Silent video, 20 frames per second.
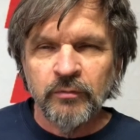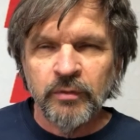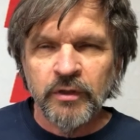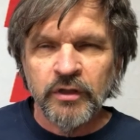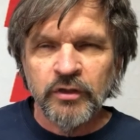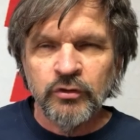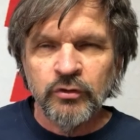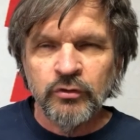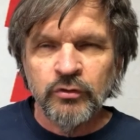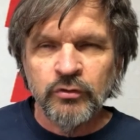be
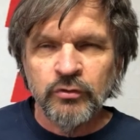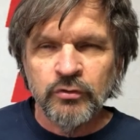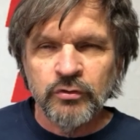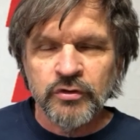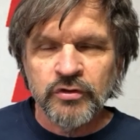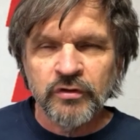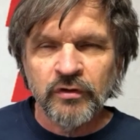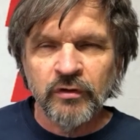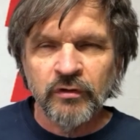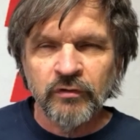
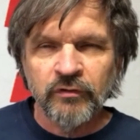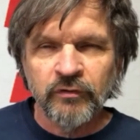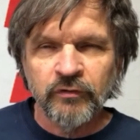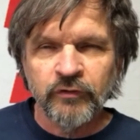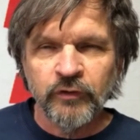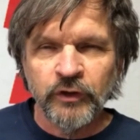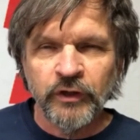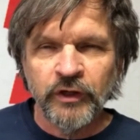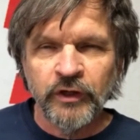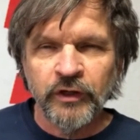used
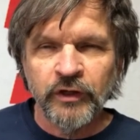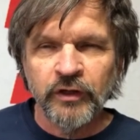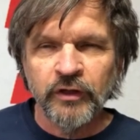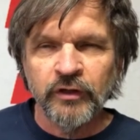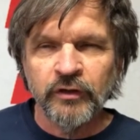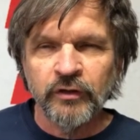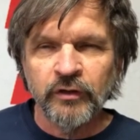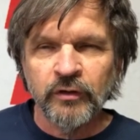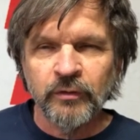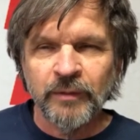for hitting,
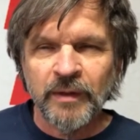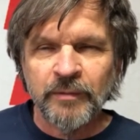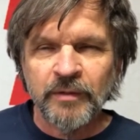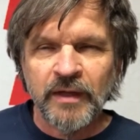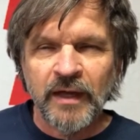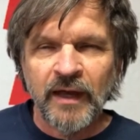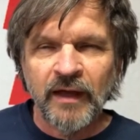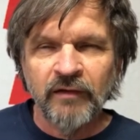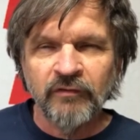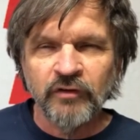and they're
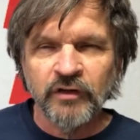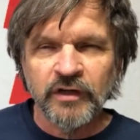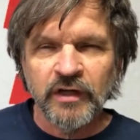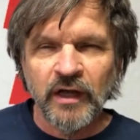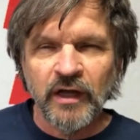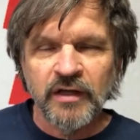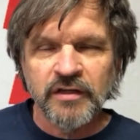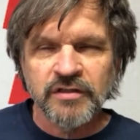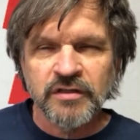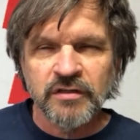maybe
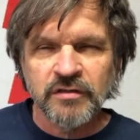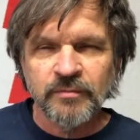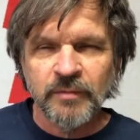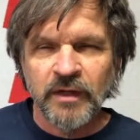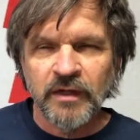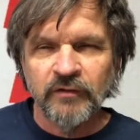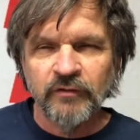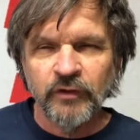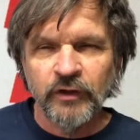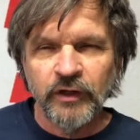advertised as
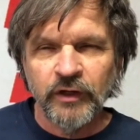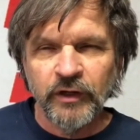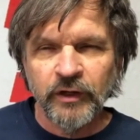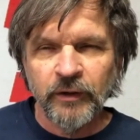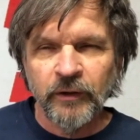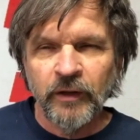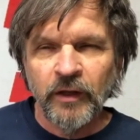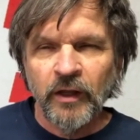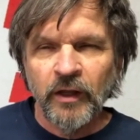made for hitting.